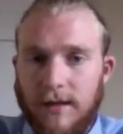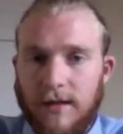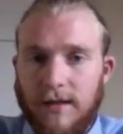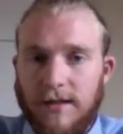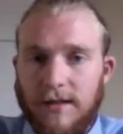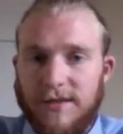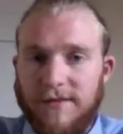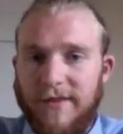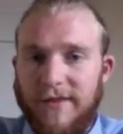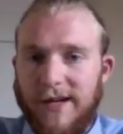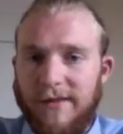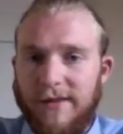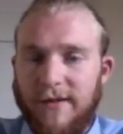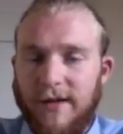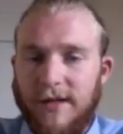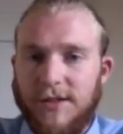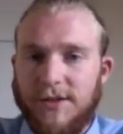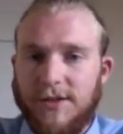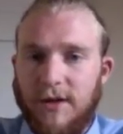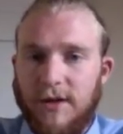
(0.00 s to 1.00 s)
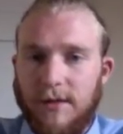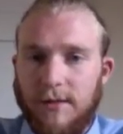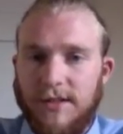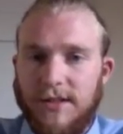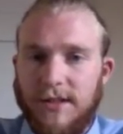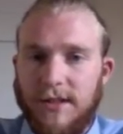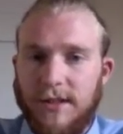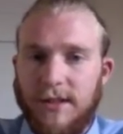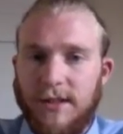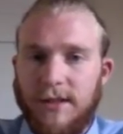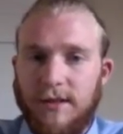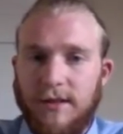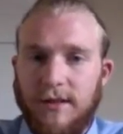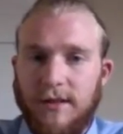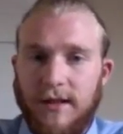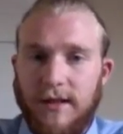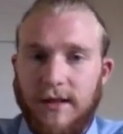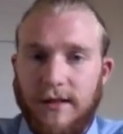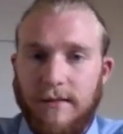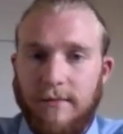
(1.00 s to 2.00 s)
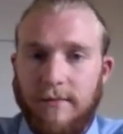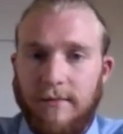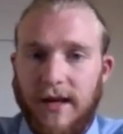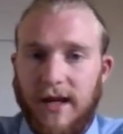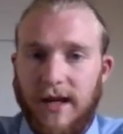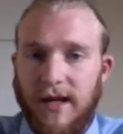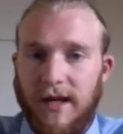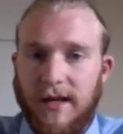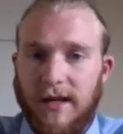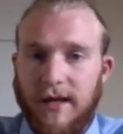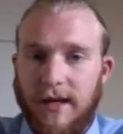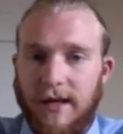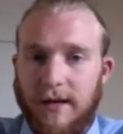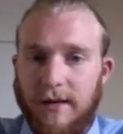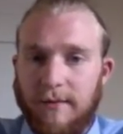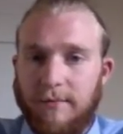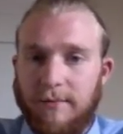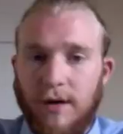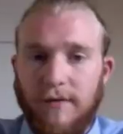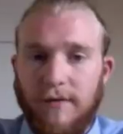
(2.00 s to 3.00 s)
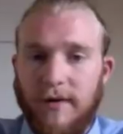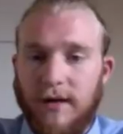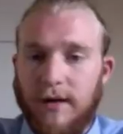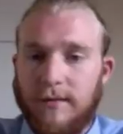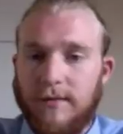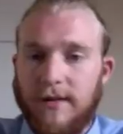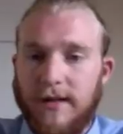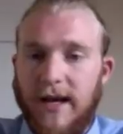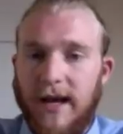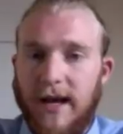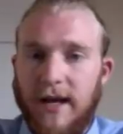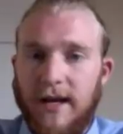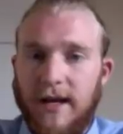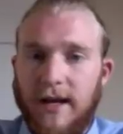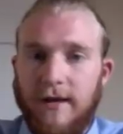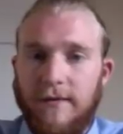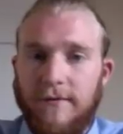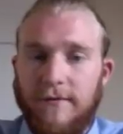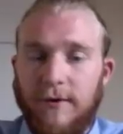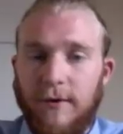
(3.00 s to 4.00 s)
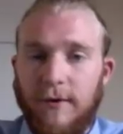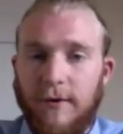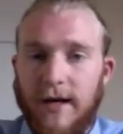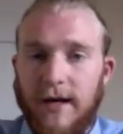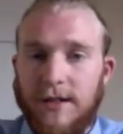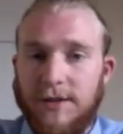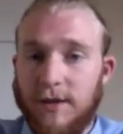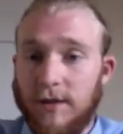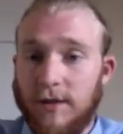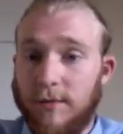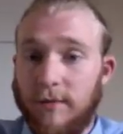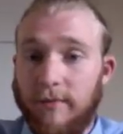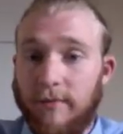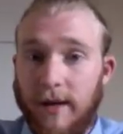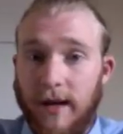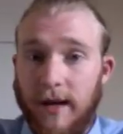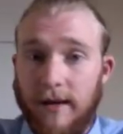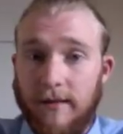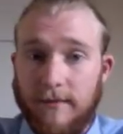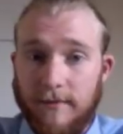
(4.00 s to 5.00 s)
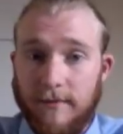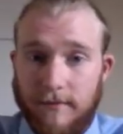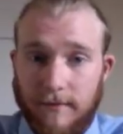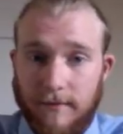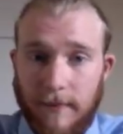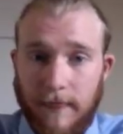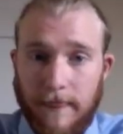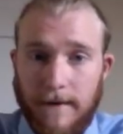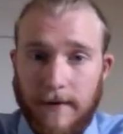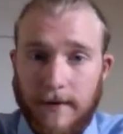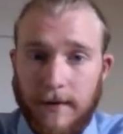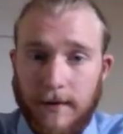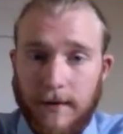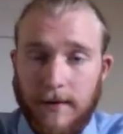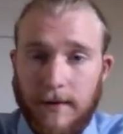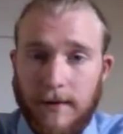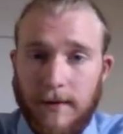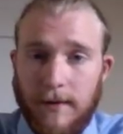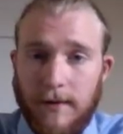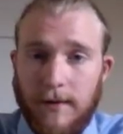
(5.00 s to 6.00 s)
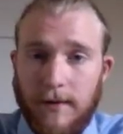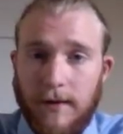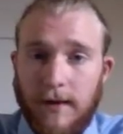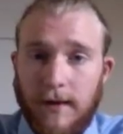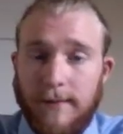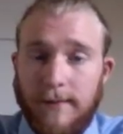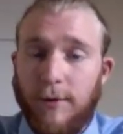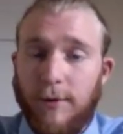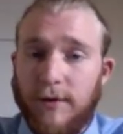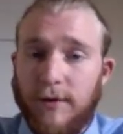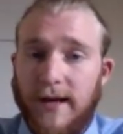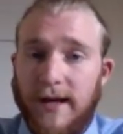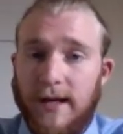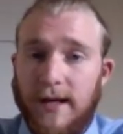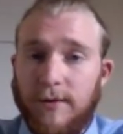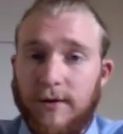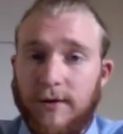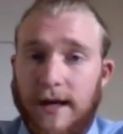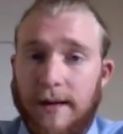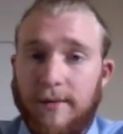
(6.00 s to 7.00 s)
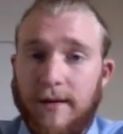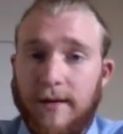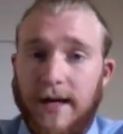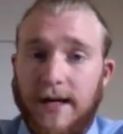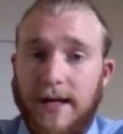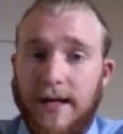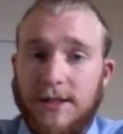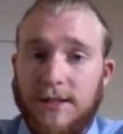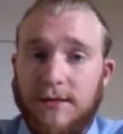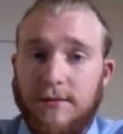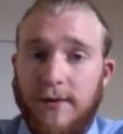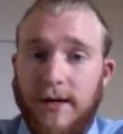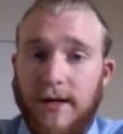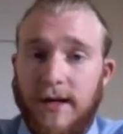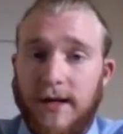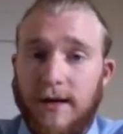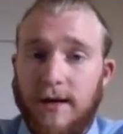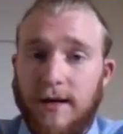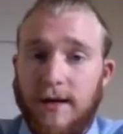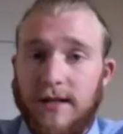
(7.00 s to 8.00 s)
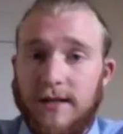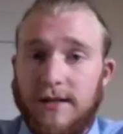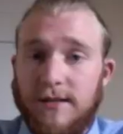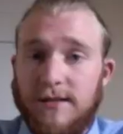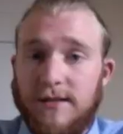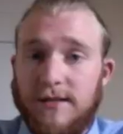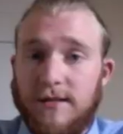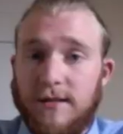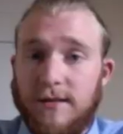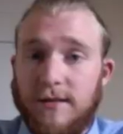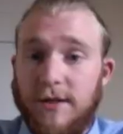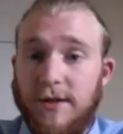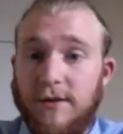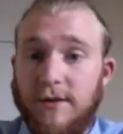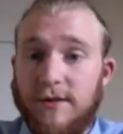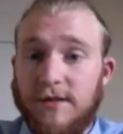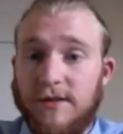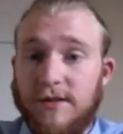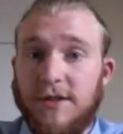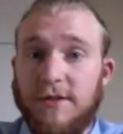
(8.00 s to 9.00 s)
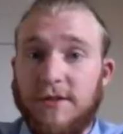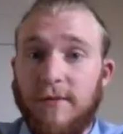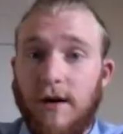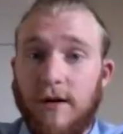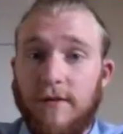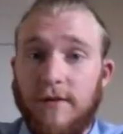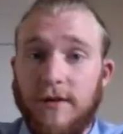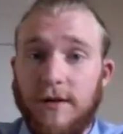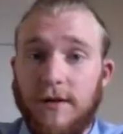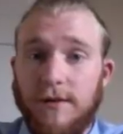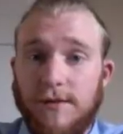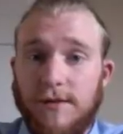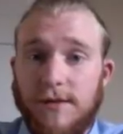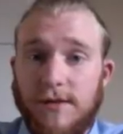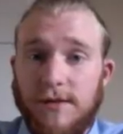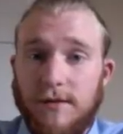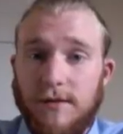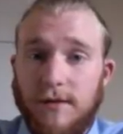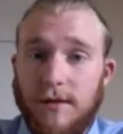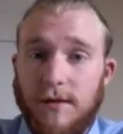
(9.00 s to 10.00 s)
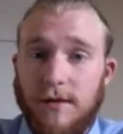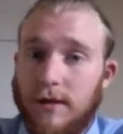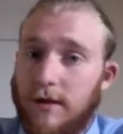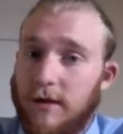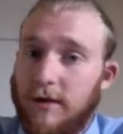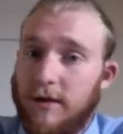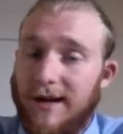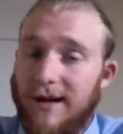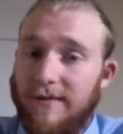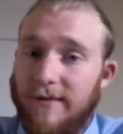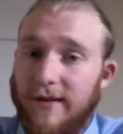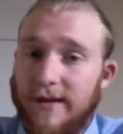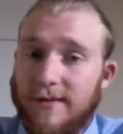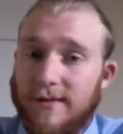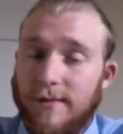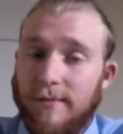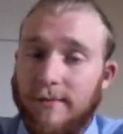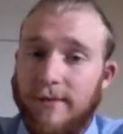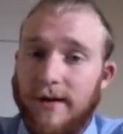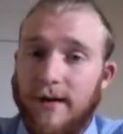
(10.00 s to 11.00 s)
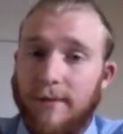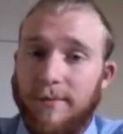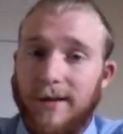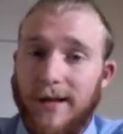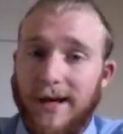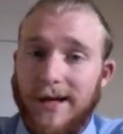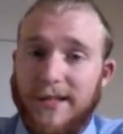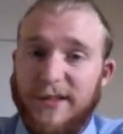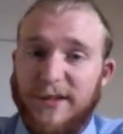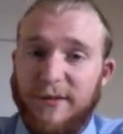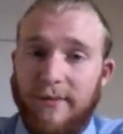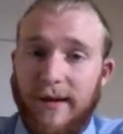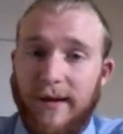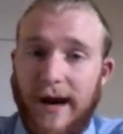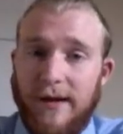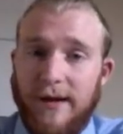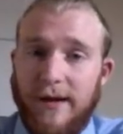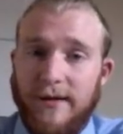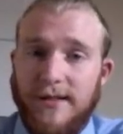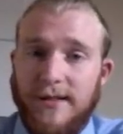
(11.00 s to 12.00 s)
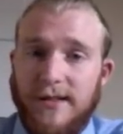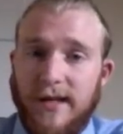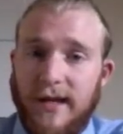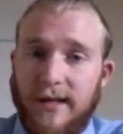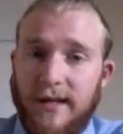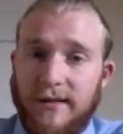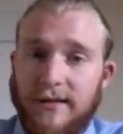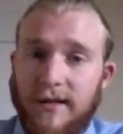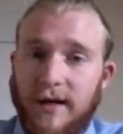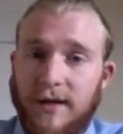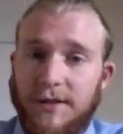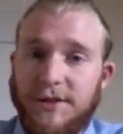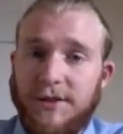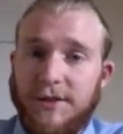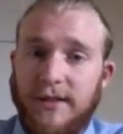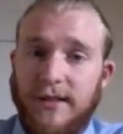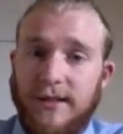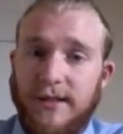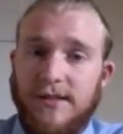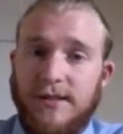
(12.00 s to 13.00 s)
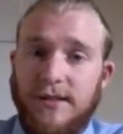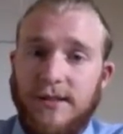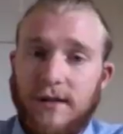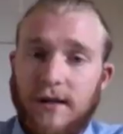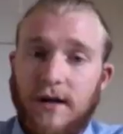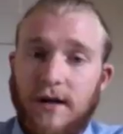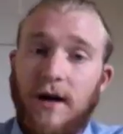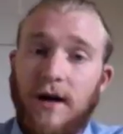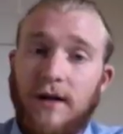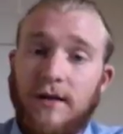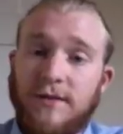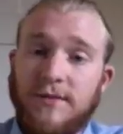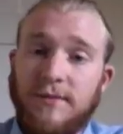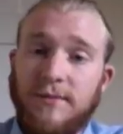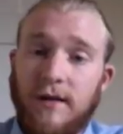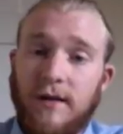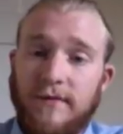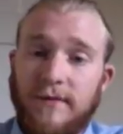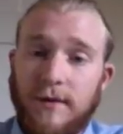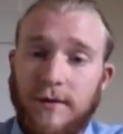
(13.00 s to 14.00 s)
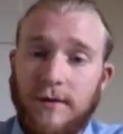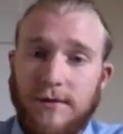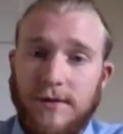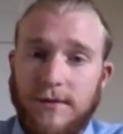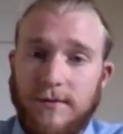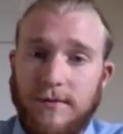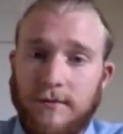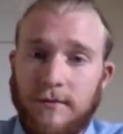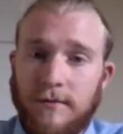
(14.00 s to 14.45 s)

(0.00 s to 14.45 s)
It's a very, very strong material, making it a perfect candidate for a durable paint. A more relatable application we hear is the uses in smartphones. Graphene has been applied to batteries and the touchscreens on smartphones.